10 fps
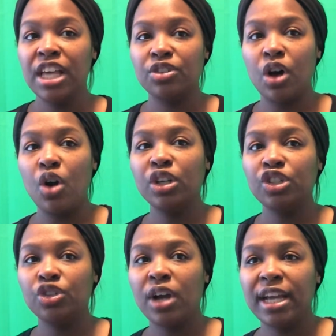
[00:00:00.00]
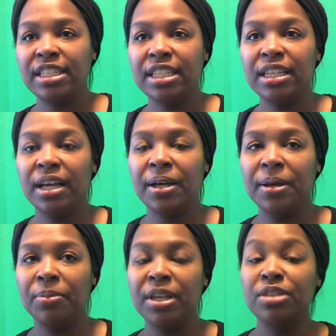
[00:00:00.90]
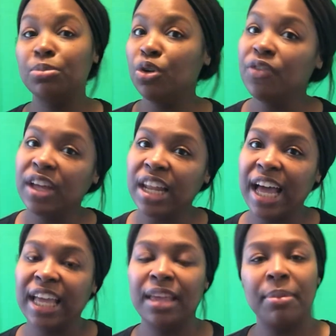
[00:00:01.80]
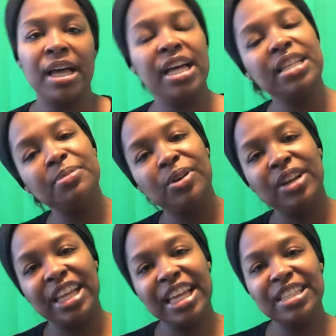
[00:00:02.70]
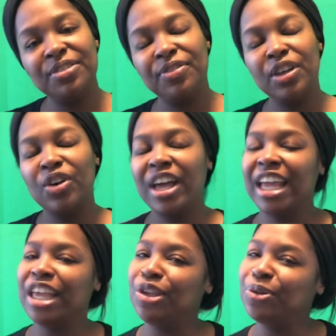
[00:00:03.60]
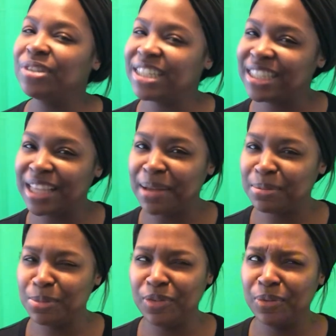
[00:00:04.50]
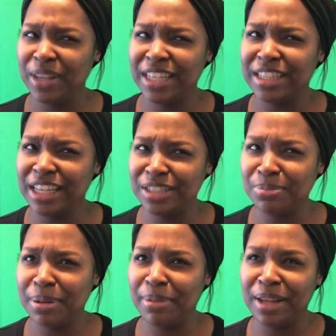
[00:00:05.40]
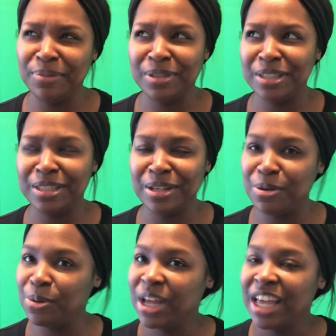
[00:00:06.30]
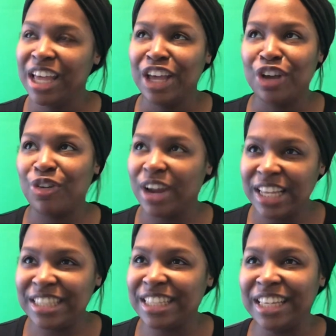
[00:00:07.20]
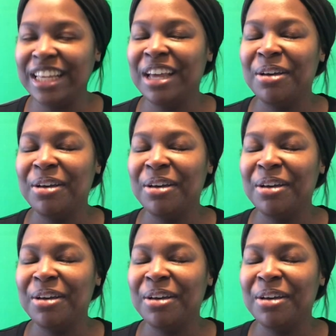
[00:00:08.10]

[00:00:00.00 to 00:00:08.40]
So I always try to, um, he's moving a lot, I get my husband or the kids to feel, and he usually stops moving when they touch my belly, which is so crazy,